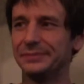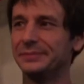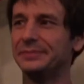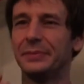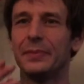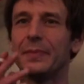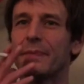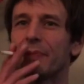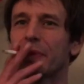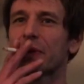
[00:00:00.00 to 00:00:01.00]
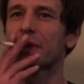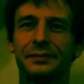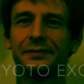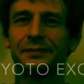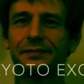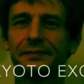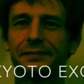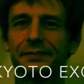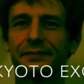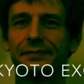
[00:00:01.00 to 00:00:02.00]

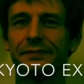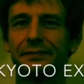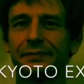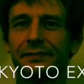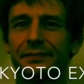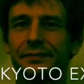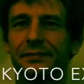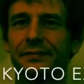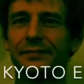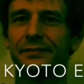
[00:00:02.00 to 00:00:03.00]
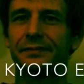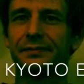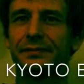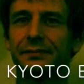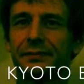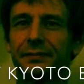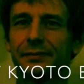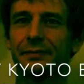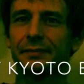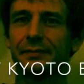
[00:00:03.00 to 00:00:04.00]

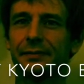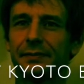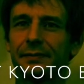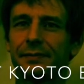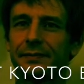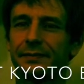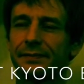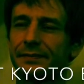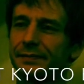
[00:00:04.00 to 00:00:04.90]
(silence)